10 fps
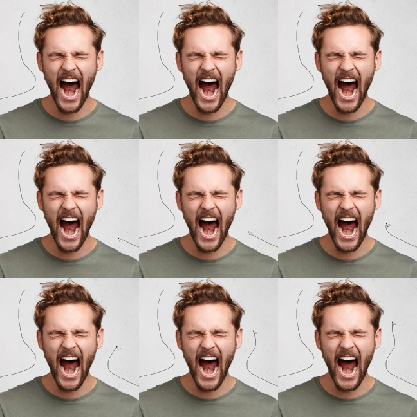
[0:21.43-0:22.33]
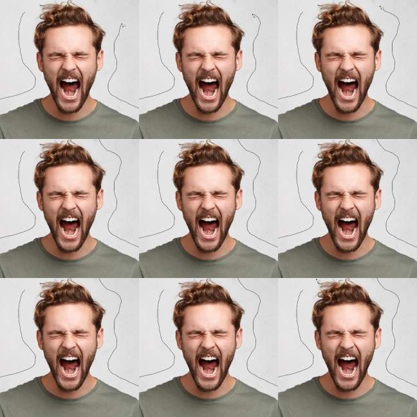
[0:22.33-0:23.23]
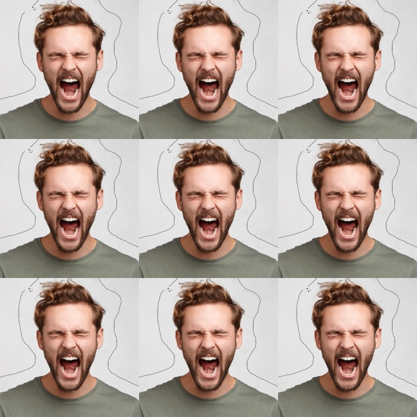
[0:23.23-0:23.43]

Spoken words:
[no speech]